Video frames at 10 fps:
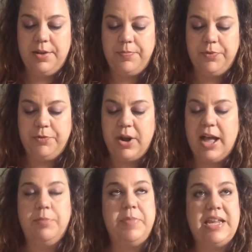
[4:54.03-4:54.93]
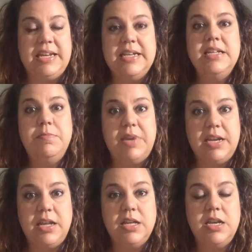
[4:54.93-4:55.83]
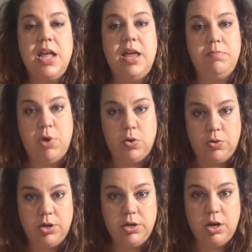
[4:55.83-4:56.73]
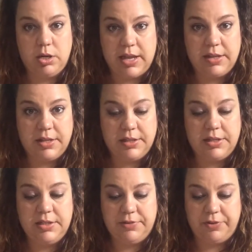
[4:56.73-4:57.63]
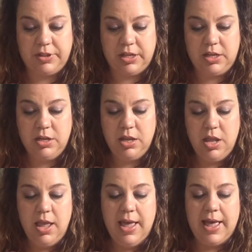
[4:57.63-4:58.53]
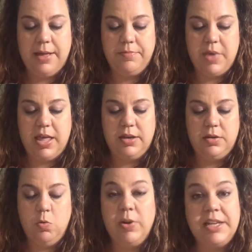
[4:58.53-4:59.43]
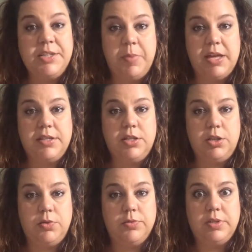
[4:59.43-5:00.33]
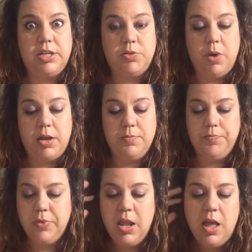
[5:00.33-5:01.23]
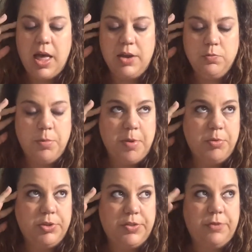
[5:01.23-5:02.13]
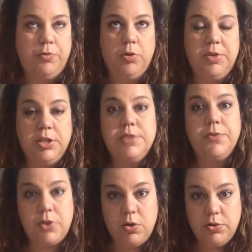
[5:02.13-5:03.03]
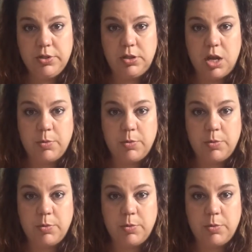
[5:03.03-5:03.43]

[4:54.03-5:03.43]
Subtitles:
for how mean, median, and mode are calculated differently, and when it's best to use each one. And remember that the formulas for those, along with the